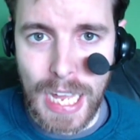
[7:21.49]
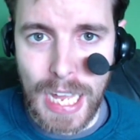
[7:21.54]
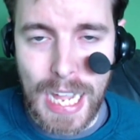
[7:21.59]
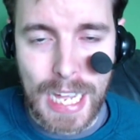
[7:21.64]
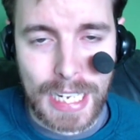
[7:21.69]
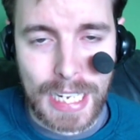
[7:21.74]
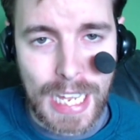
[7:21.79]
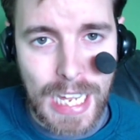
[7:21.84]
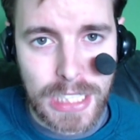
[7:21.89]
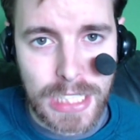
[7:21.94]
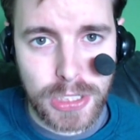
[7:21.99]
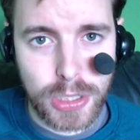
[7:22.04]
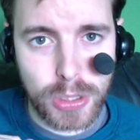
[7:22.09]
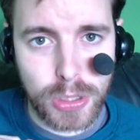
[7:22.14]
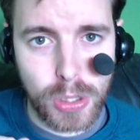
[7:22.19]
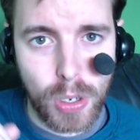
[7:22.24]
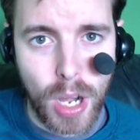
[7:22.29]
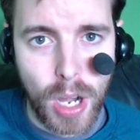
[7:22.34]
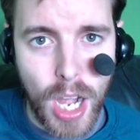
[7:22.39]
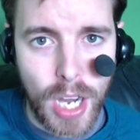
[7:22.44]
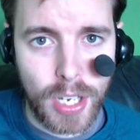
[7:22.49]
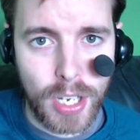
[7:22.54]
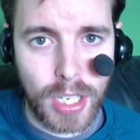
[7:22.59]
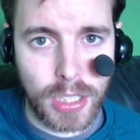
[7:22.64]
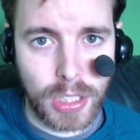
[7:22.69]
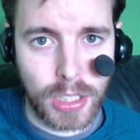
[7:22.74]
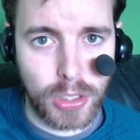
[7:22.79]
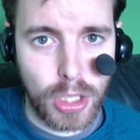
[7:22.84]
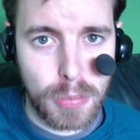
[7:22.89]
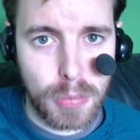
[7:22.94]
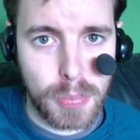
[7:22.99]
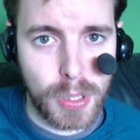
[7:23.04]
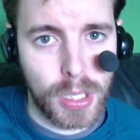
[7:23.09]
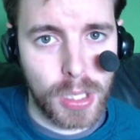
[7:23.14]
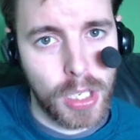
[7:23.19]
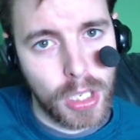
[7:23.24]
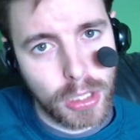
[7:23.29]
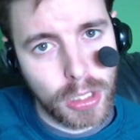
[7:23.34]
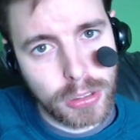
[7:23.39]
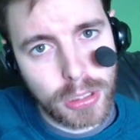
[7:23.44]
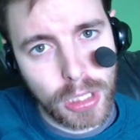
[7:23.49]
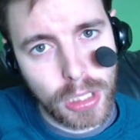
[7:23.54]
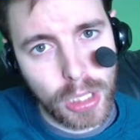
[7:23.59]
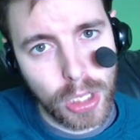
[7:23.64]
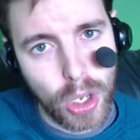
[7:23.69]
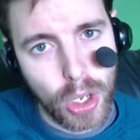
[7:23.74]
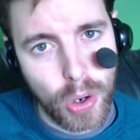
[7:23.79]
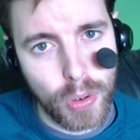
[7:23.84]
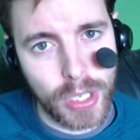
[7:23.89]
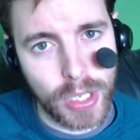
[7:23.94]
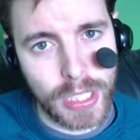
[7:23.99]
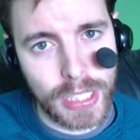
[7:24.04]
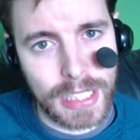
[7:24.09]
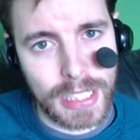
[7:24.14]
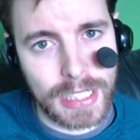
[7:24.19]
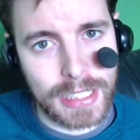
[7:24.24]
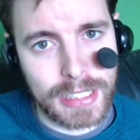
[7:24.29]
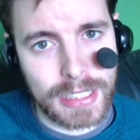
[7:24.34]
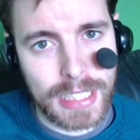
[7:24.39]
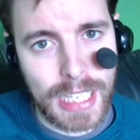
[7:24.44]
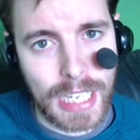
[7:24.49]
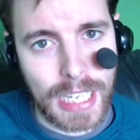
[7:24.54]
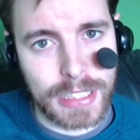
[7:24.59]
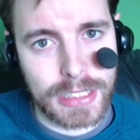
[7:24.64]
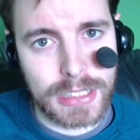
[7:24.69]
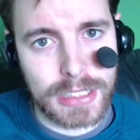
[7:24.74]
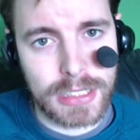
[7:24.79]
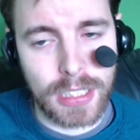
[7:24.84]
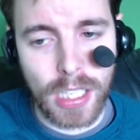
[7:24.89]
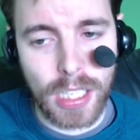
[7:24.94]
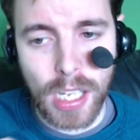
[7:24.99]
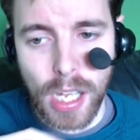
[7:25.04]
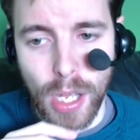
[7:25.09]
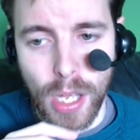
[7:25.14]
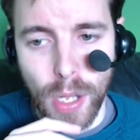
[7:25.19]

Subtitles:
and as you go higher in the number, the lower it gets.